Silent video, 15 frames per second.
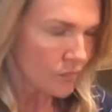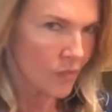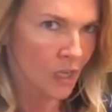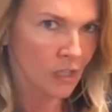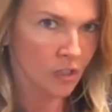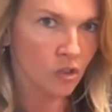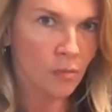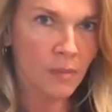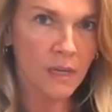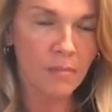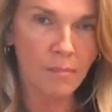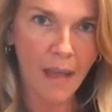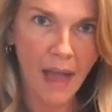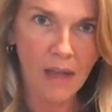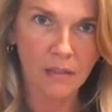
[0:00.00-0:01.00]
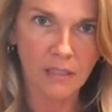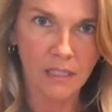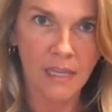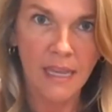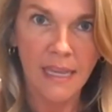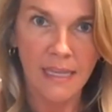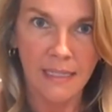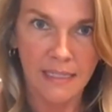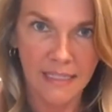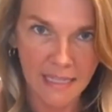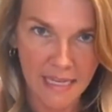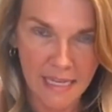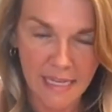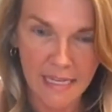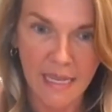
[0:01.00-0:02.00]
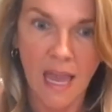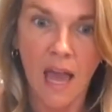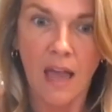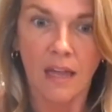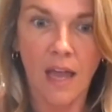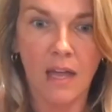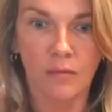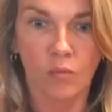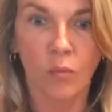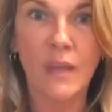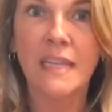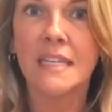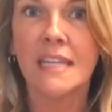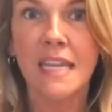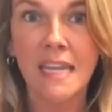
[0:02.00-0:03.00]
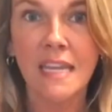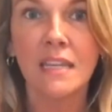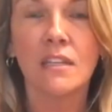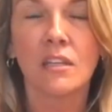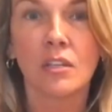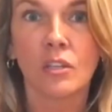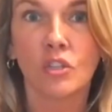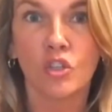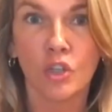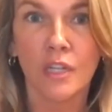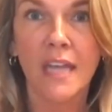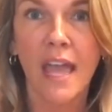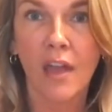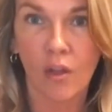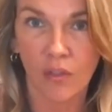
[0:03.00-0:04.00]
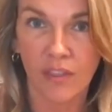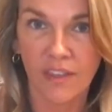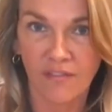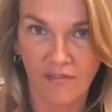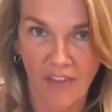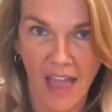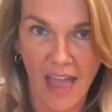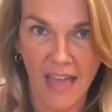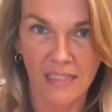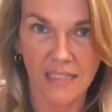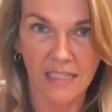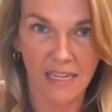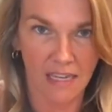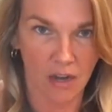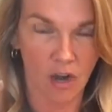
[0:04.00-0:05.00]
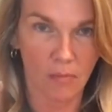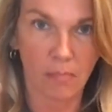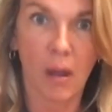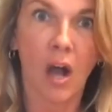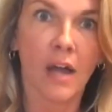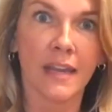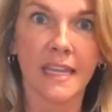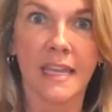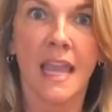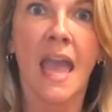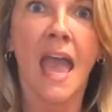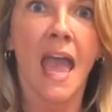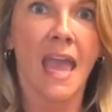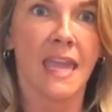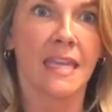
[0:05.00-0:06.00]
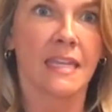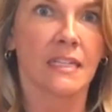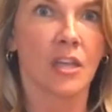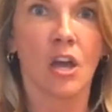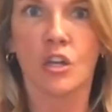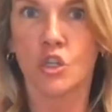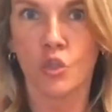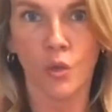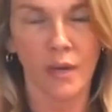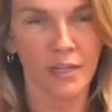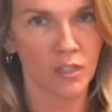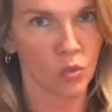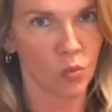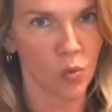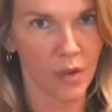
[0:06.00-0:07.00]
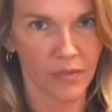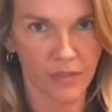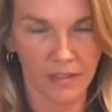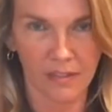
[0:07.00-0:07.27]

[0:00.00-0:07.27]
a little bit about ghee. We need good healthy fats in our body, and contrary to what the